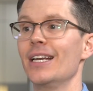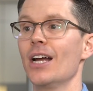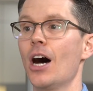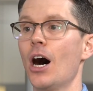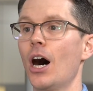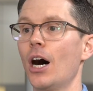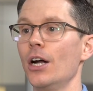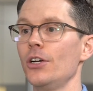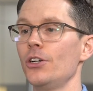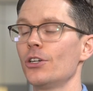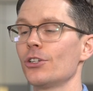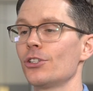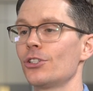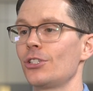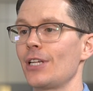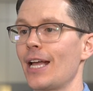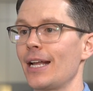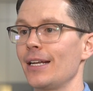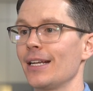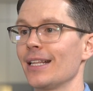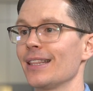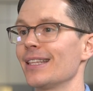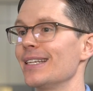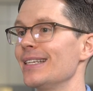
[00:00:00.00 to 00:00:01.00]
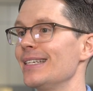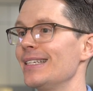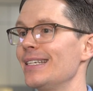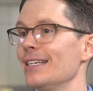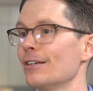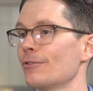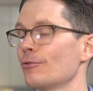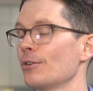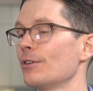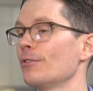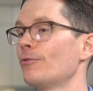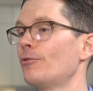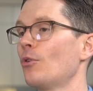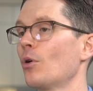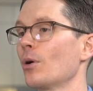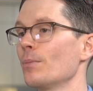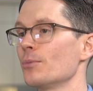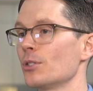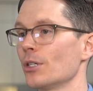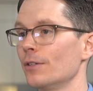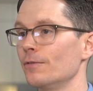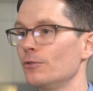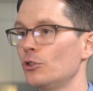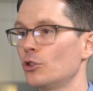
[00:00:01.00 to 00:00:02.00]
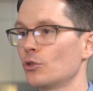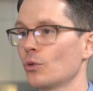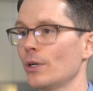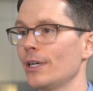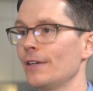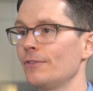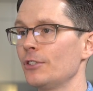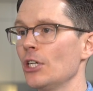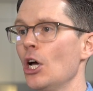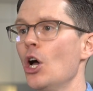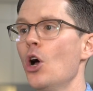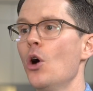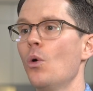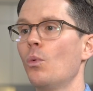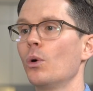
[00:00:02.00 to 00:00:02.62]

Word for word: and understanding the different forms of drift